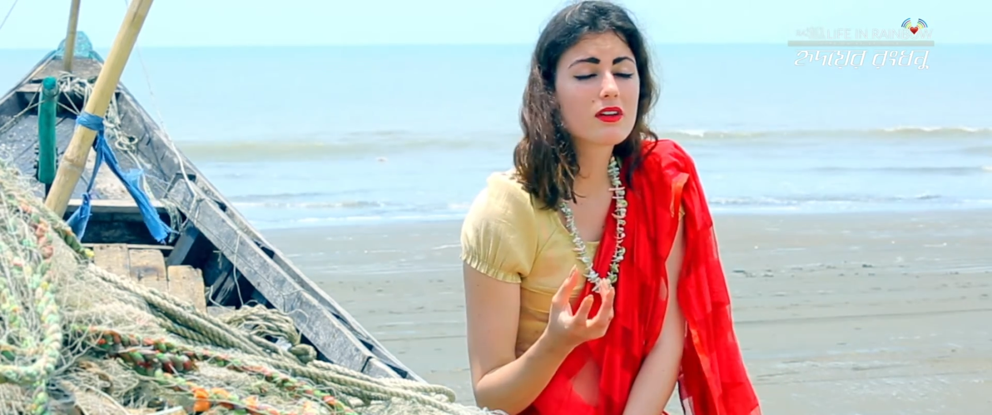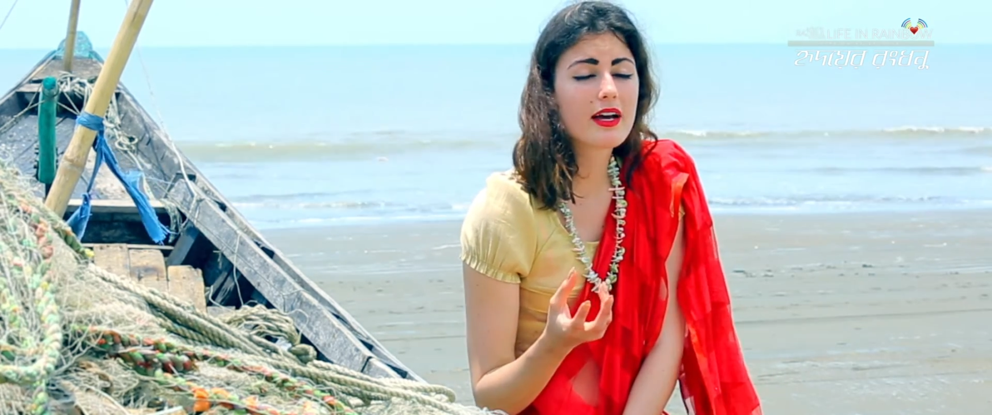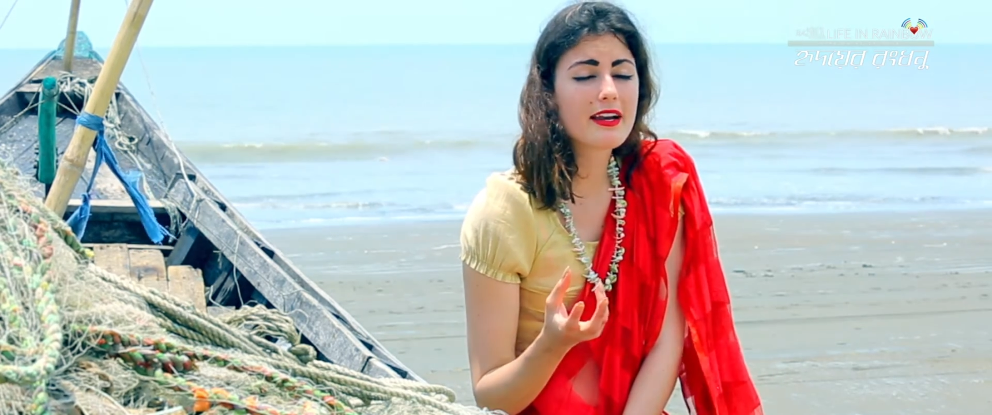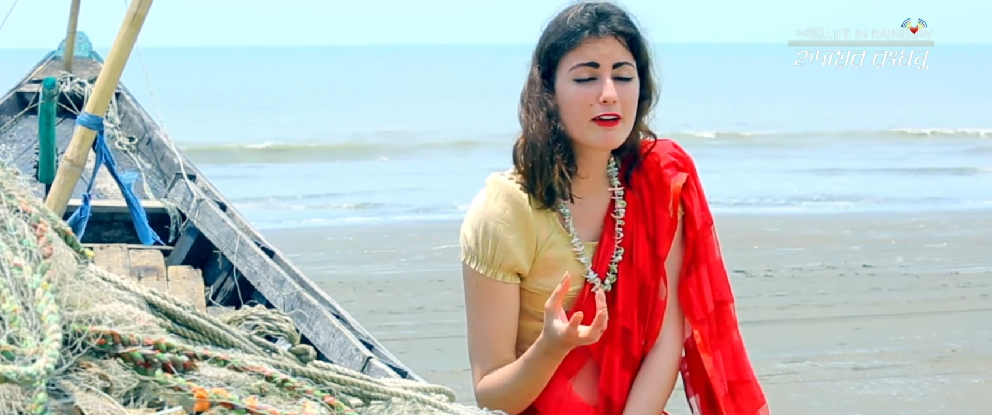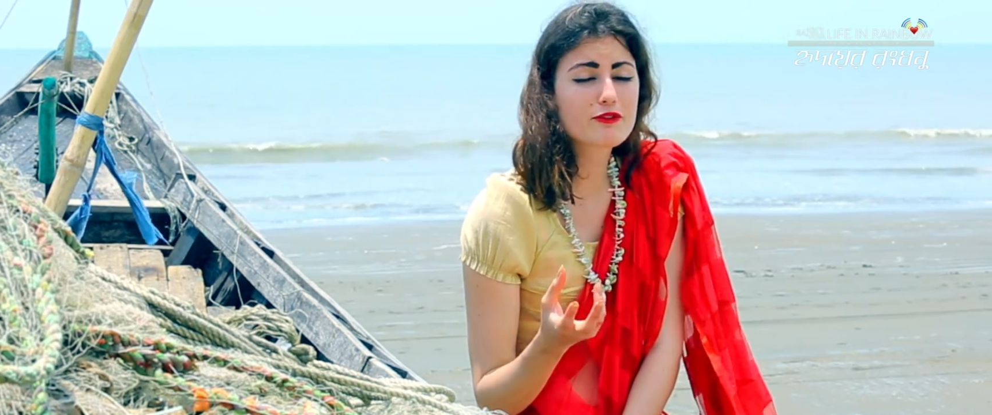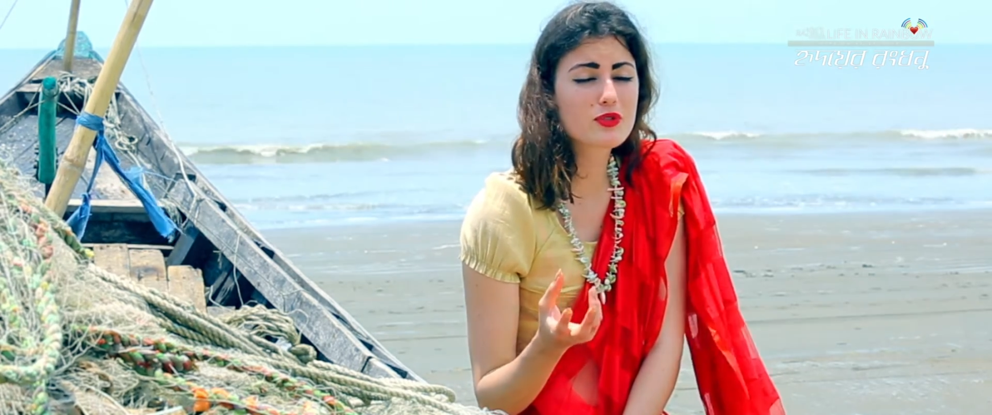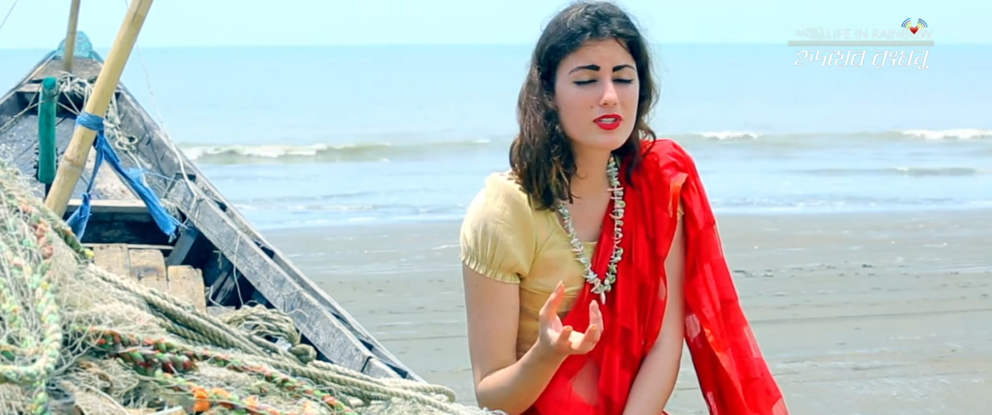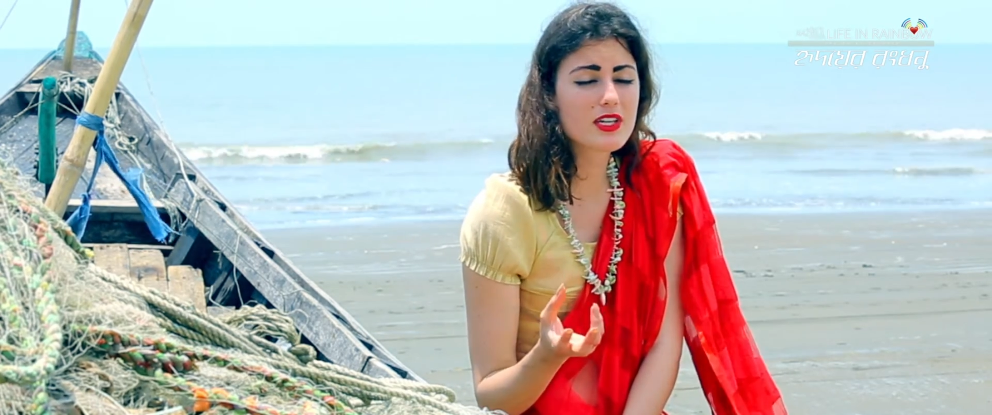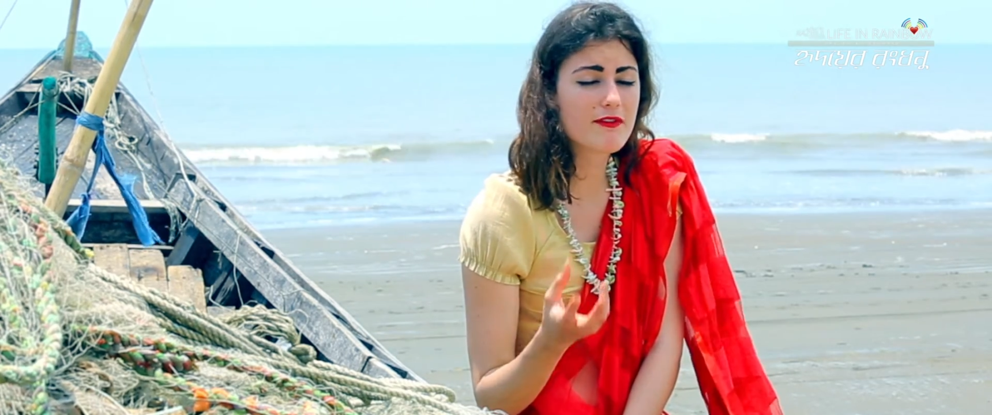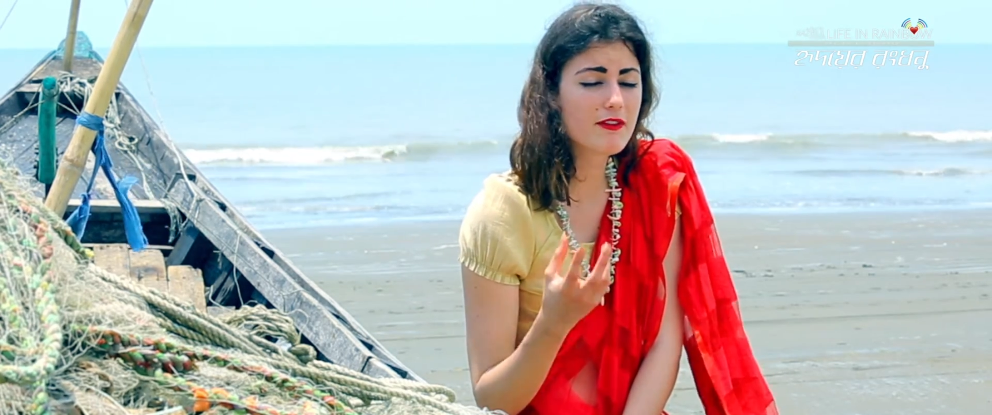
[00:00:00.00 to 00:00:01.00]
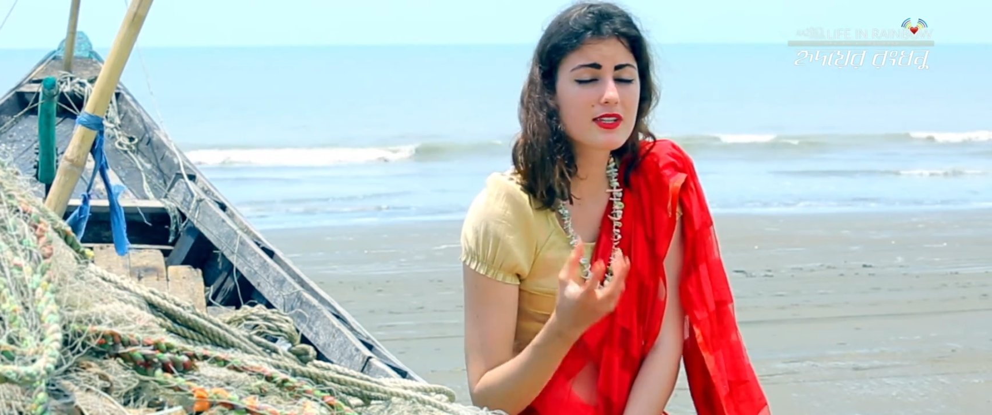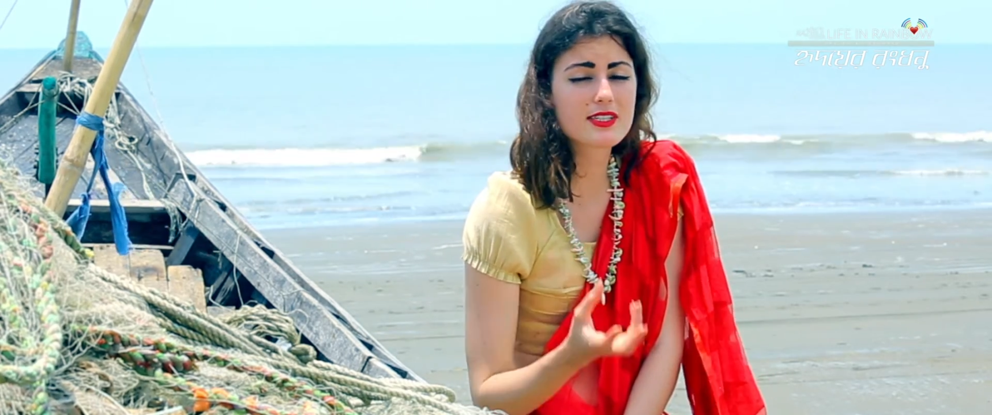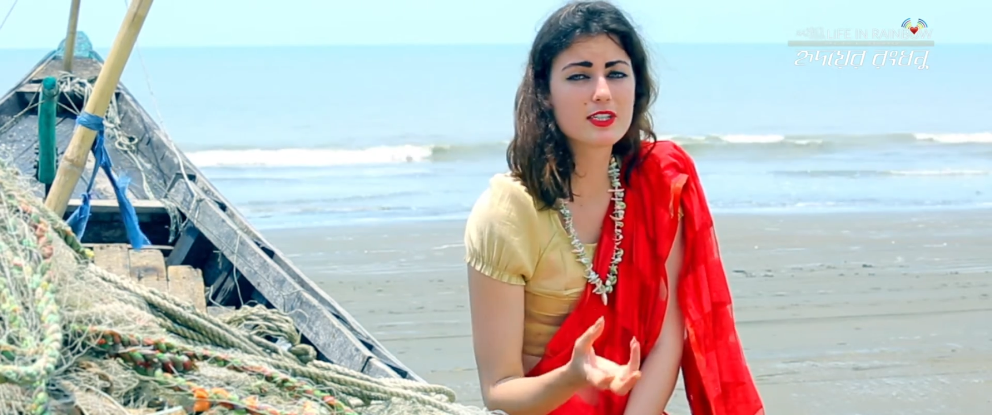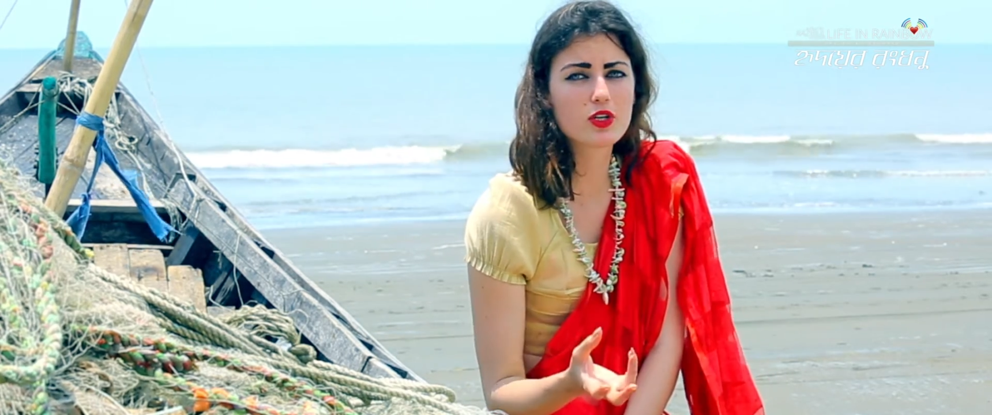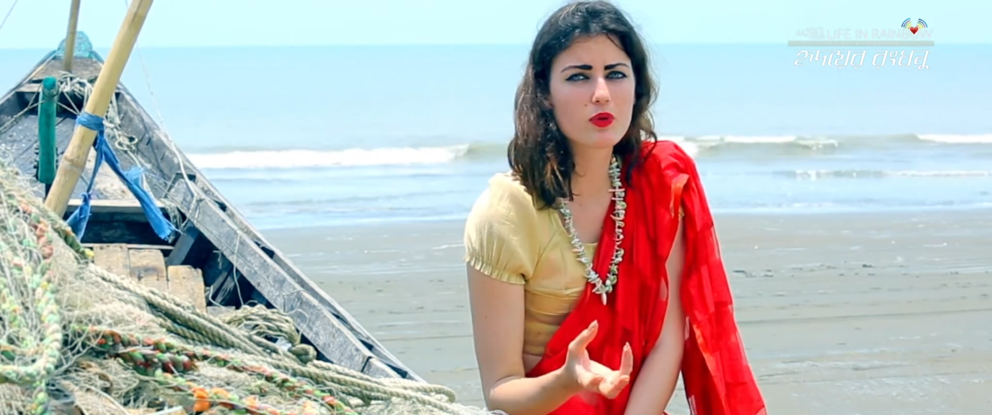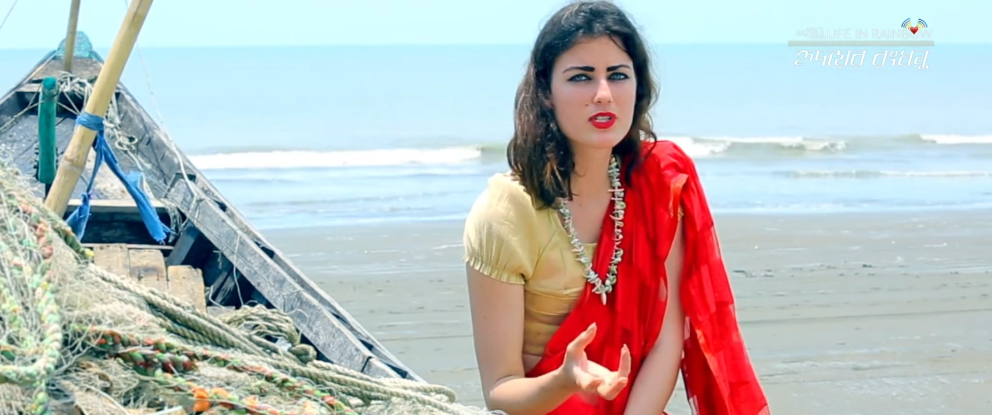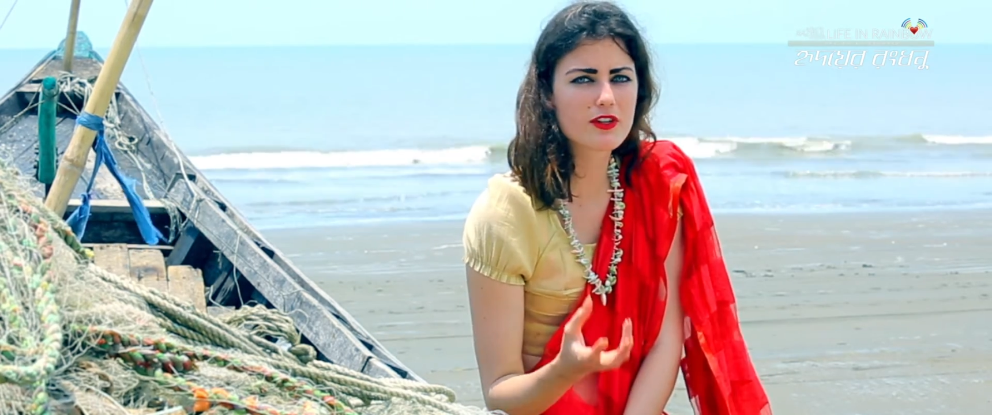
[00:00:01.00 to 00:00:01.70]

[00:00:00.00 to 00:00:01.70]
enough to see, we will see the clues.